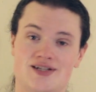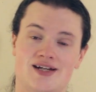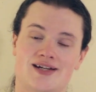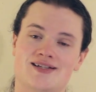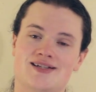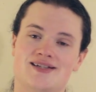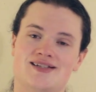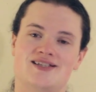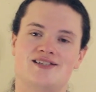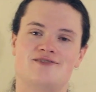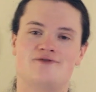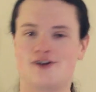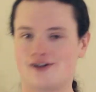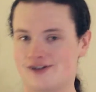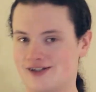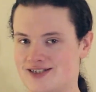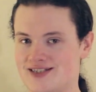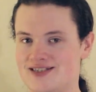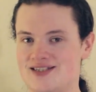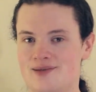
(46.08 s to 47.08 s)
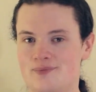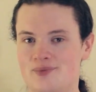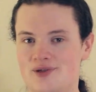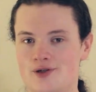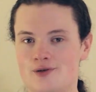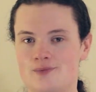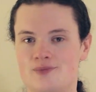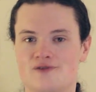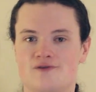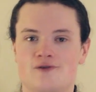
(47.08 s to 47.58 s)
changes as far as
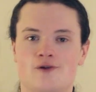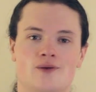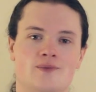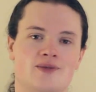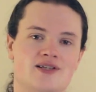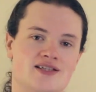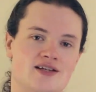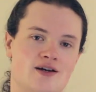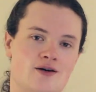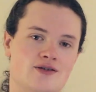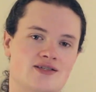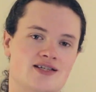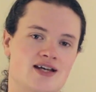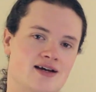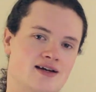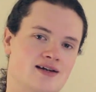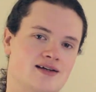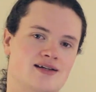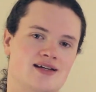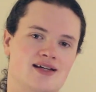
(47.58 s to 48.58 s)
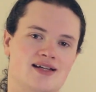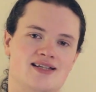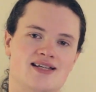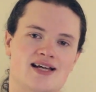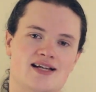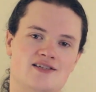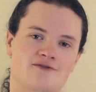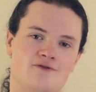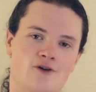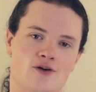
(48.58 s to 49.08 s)
CPU performance goes.
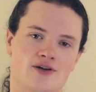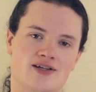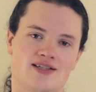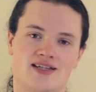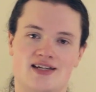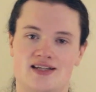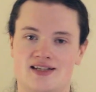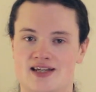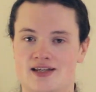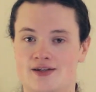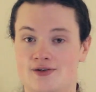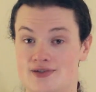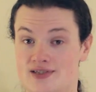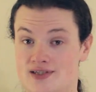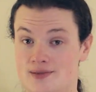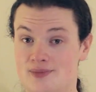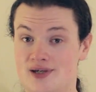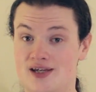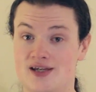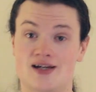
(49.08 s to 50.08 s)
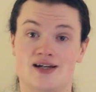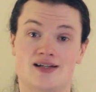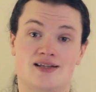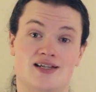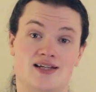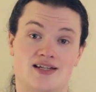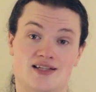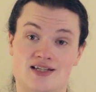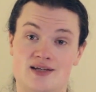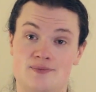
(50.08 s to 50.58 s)
Intel's focus continues to be on
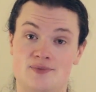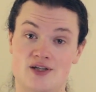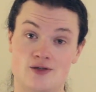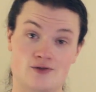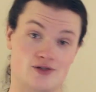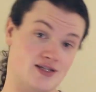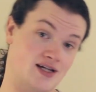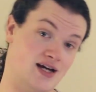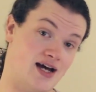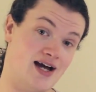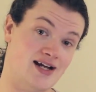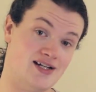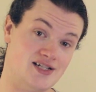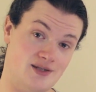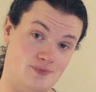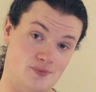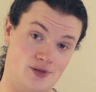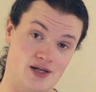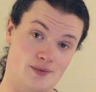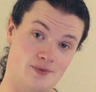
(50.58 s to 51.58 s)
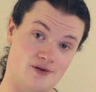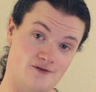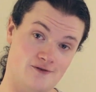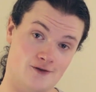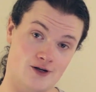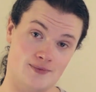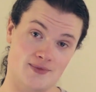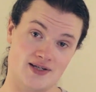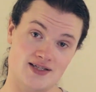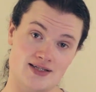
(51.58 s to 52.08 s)
the CPU's IGP
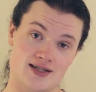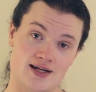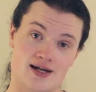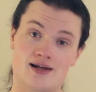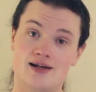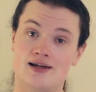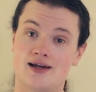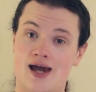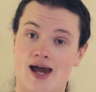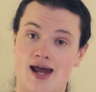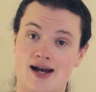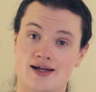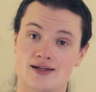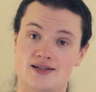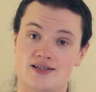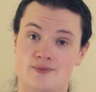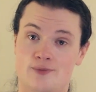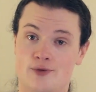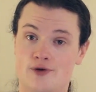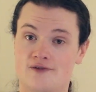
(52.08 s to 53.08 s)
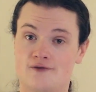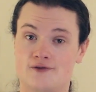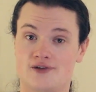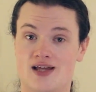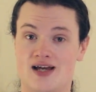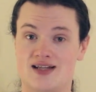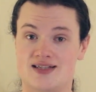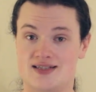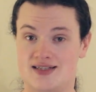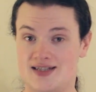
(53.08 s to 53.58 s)
performance, adding support for
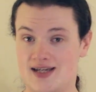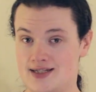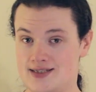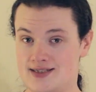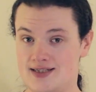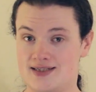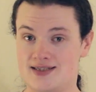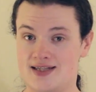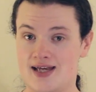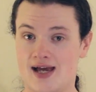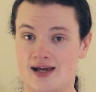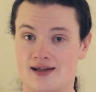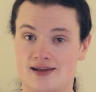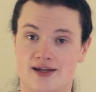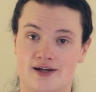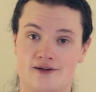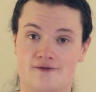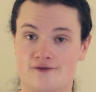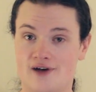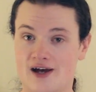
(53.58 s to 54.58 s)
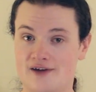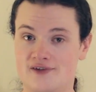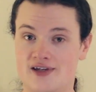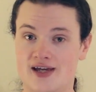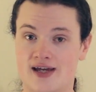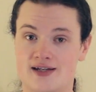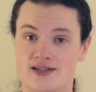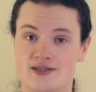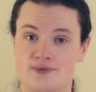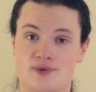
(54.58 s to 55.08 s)
lots of tasty tech like
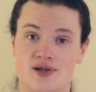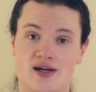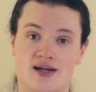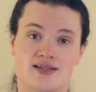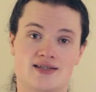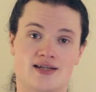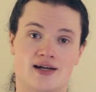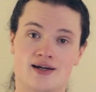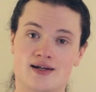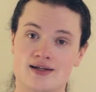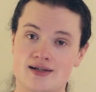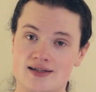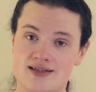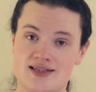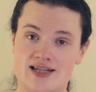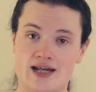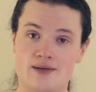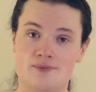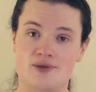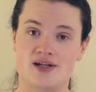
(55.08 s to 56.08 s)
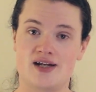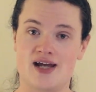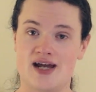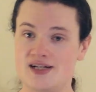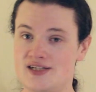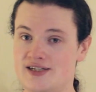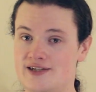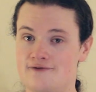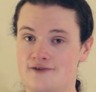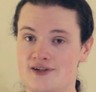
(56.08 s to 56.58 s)
5K displays, 10-bit
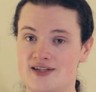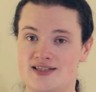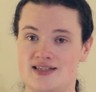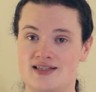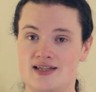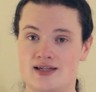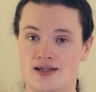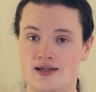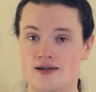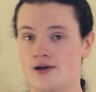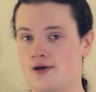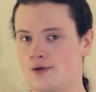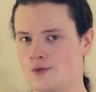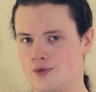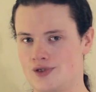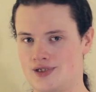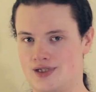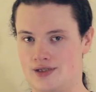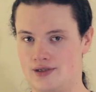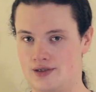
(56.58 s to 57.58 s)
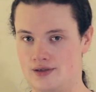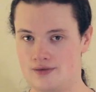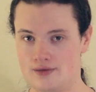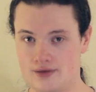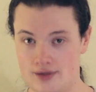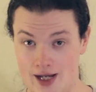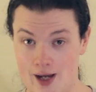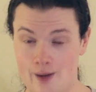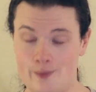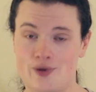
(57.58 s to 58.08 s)
HEVC, which can
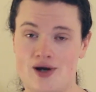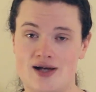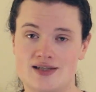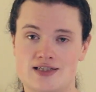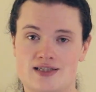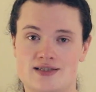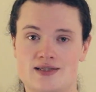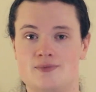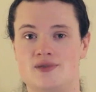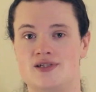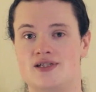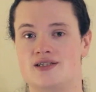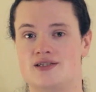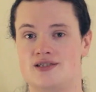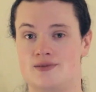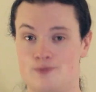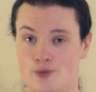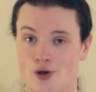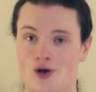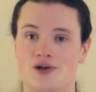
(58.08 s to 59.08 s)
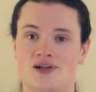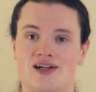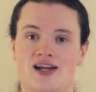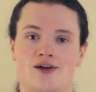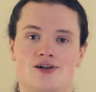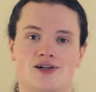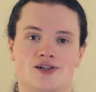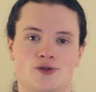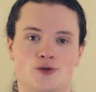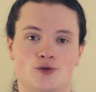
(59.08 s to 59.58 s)
now process images broken
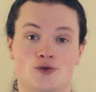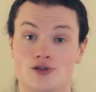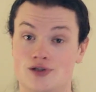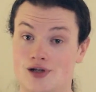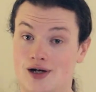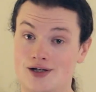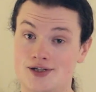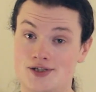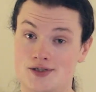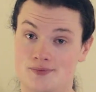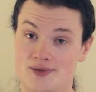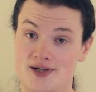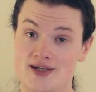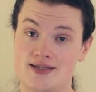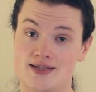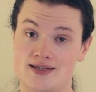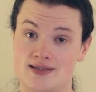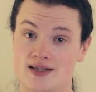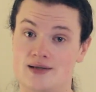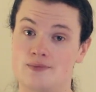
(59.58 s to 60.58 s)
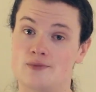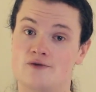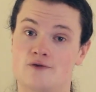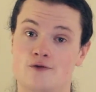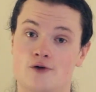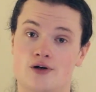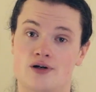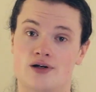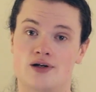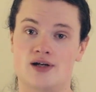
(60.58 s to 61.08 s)
down into larger pieces than
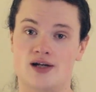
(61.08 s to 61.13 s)
before,